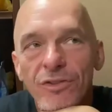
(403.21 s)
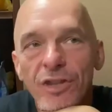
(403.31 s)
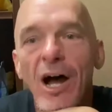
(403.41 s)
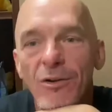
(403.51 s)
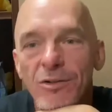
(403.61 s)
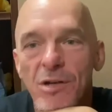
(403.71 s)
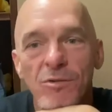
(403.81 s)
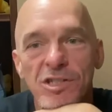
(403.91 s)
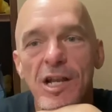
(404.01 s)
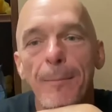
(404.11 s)
thoughts
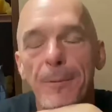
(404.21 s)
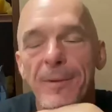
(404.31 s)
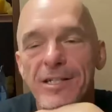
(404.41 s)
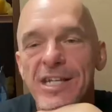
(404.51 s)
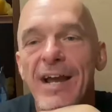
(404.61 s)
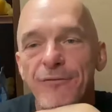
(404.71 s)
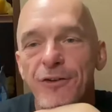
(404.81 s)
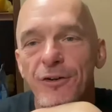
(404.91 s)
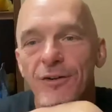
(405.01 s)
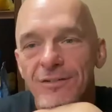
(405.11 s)
on supplements
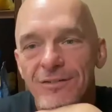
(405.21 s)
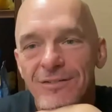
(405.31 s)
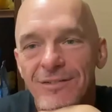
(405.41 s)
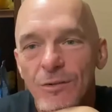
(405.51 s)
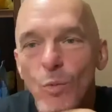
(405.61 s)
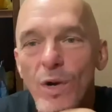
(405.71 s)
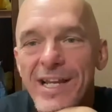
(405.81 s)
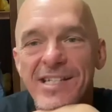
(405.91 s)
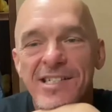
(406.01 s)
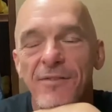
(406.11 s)
after
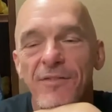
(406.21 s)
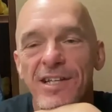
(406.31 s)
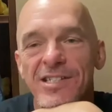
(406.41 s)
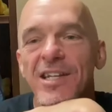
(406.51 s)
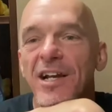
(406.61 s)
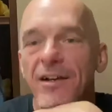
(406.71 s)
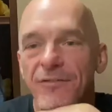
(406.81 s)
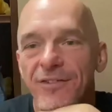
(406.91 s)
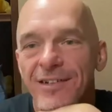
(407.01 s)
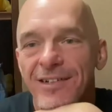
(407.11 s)
weeks of this stuff.